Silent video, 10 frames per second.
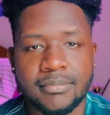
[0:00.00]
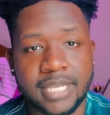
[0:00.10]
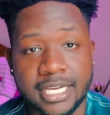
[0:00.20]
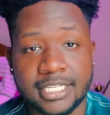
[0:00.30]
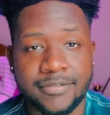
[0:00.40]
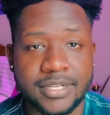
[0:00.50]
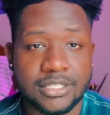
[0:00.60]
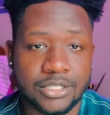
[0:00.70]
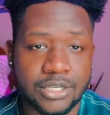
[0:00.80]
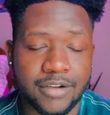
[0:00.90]

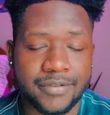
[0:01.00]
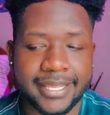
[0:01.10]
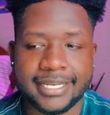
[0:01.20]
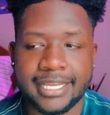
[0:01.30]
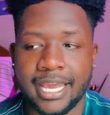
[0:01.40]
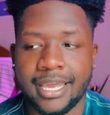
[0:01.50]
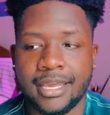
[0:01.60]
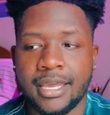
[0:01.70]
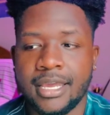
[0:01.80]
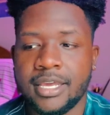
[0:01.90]
activities to draw for that
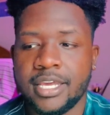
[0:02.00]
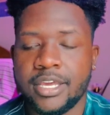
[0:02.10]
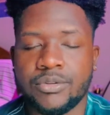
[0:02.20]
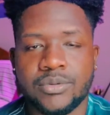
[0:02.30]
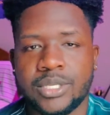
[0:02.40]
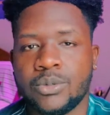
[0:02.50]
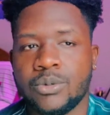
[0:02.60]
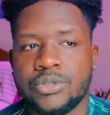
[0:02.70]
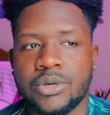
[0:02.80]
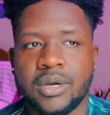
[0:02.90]
day, it was really
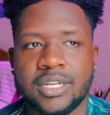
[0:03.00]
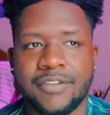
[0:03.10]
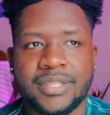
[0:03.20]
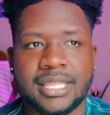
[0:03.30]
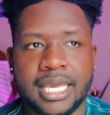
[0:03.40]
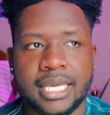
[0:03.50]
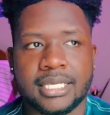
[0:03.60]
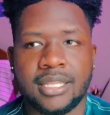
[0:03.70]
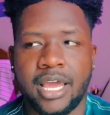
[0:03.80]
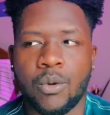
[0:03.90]
cool drawing different
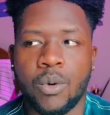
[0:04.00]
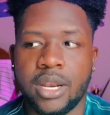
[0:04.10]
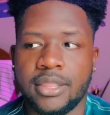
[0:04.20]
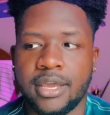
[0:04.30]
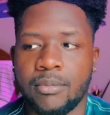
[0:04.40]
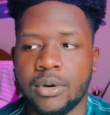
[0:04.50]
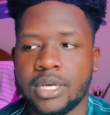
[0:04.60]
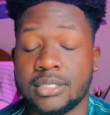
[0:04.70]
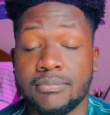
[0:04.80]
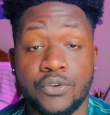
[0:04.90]
things. Like one of them
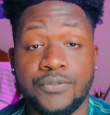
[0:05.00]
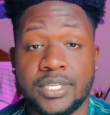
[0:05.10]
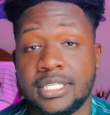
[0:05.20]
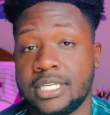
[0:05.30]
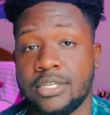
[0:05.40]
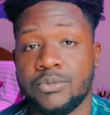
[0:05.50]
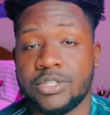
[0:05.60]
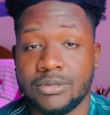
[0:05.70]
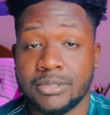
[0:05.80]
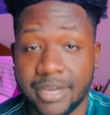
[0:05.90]
was movie scene,
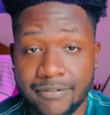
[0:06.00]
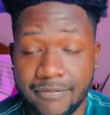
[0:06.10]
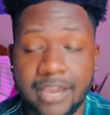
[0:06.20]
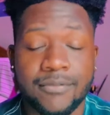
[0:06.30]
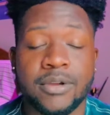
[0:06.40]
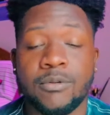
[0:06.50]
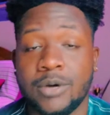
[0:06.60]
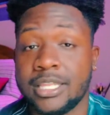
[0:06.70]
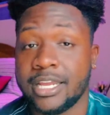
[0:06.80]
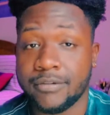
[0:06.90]
which was my favorite
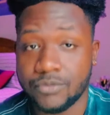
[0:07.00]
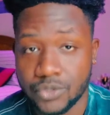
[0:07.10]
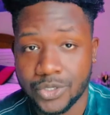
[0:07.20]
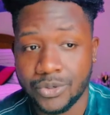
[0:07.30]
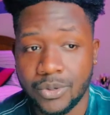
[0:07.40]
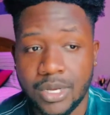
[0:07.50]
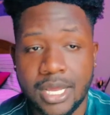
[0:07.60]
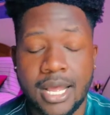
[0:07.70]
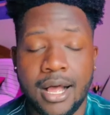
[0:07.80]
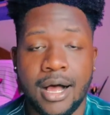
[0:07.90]
one that I drew.
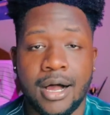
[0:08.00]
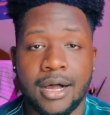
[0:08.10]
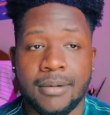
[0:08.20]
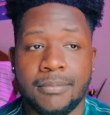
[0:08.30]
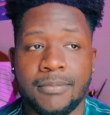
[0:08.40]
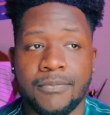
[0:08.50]
My